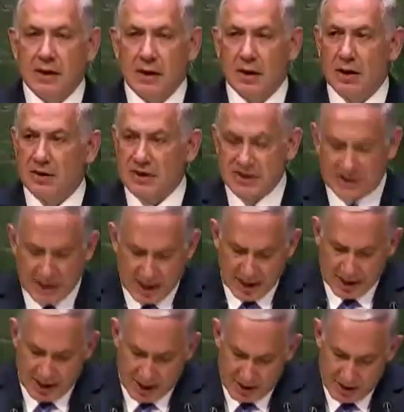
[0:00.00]
You know, to
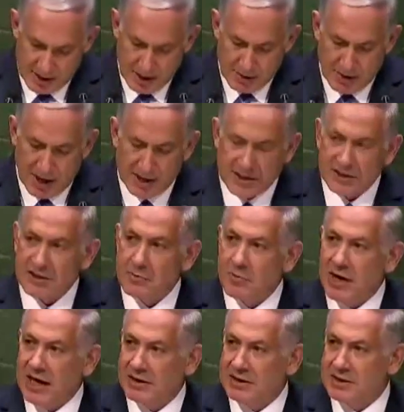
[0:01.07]
say that Iran doesn't
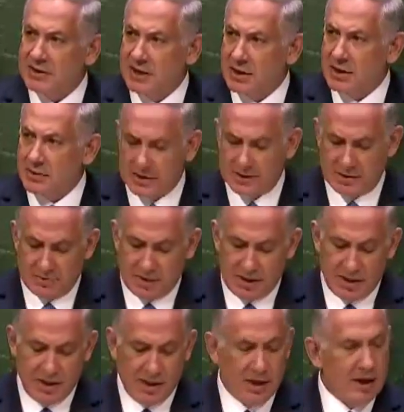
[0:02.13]
practice terrorism
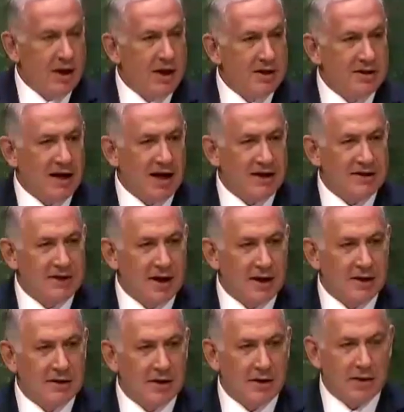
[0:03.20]
is like
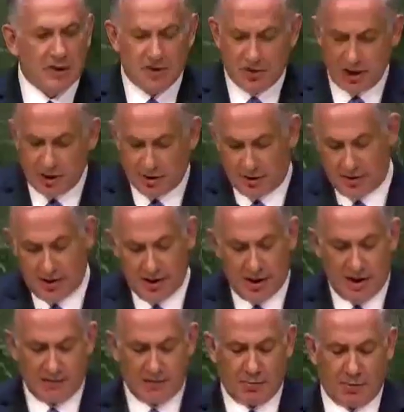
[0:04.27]
saying Derek Jeter
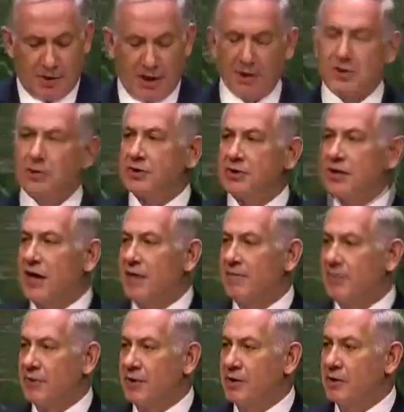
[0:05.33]
never played
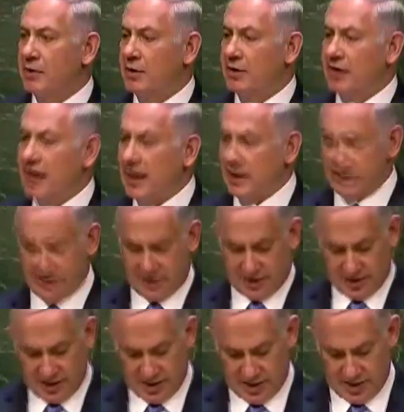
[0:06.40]
shortstop for the New York Yankees.
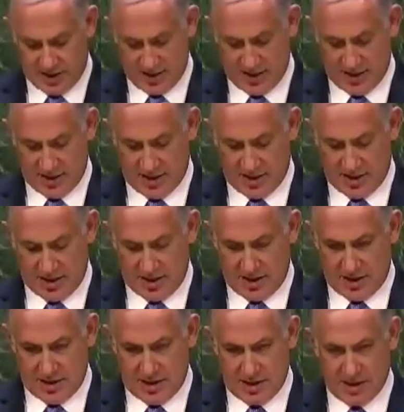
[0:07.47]

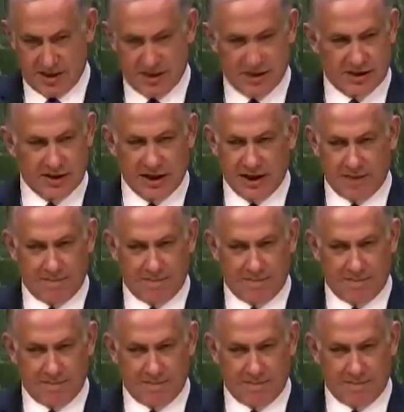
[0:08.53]
This is